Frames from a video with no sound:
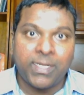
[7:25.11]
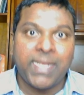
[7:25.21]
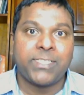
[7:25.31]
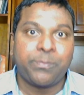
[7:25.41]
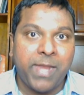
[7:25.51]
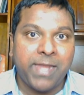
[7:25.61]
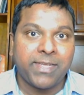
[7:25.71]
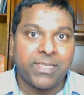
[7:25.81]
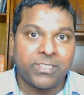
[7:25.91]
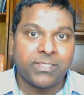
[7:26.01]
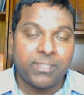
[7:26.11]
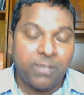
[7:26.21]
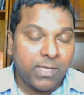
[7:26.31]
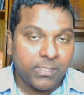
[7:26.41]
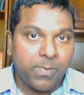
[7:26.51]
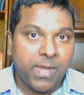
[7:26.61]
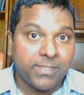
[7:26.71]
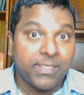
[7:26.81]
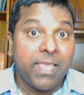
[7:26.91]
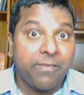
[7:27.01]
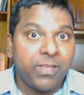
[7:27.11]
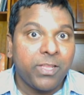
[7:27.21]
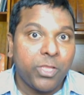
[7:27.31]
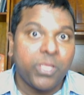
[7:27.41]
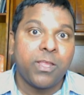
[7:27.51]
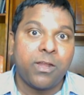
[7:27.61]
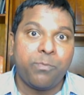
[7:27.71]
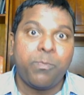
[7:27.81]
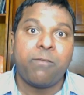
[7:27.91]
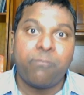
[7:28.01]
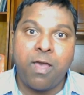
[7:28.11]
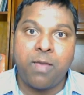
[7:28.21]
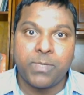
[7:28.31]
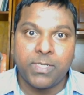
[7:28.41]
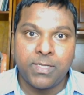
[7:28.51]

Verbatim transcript: transplants every year performed